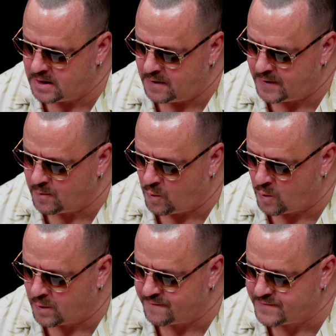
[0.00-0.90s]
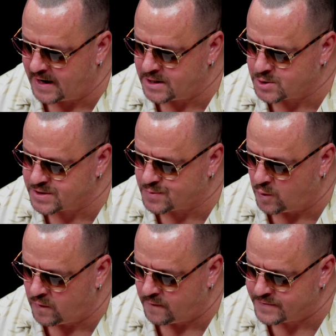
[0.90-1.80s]
that warn of dangerous
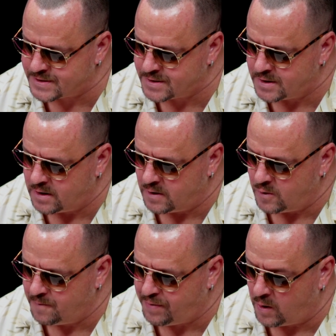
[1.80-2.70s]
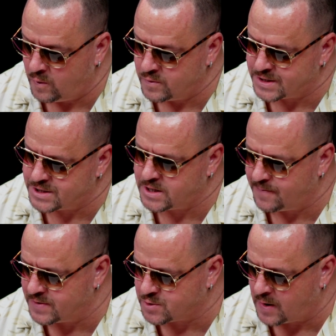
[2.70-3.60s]
wolves who pose in
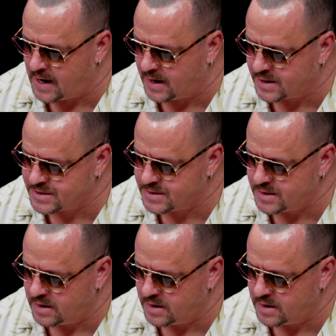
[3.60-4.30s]
sheepish rags.